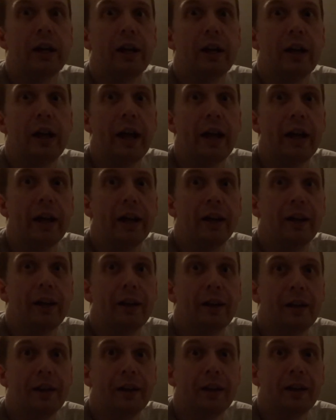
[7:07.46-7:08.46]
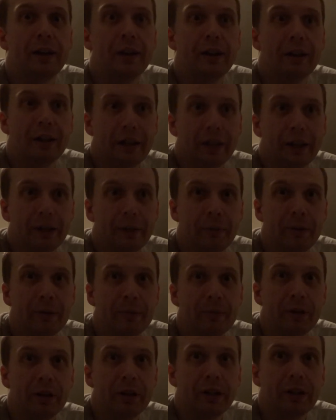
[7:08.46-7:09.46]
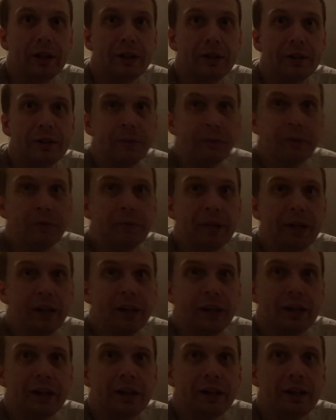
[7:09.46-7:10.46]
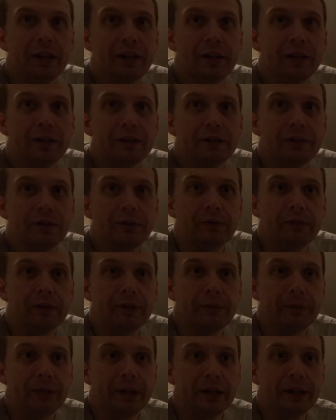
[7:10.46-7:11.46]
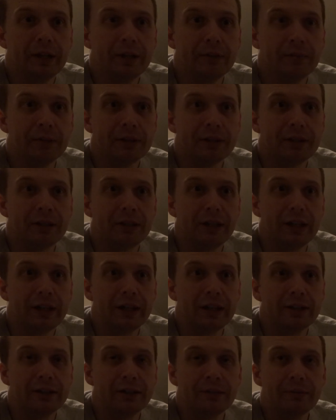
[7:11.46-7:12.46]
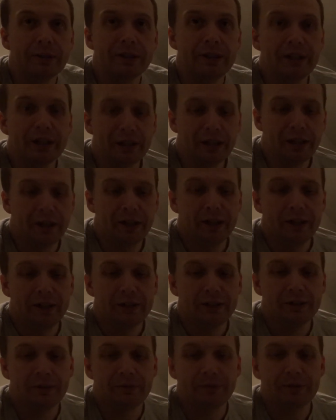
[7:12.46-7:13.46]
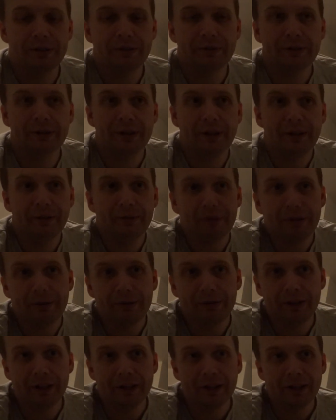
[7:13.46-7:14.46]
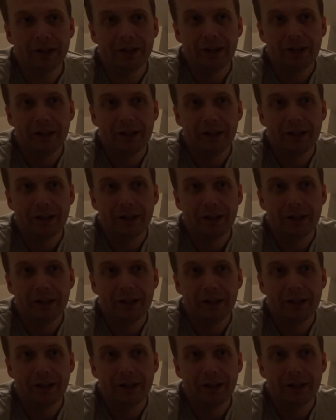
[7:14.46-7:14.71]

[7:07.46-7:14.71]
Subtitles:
Hey, you're going to be in my conclusion with me? Because you're not really being in it much today. Shall we see if we can get away with it?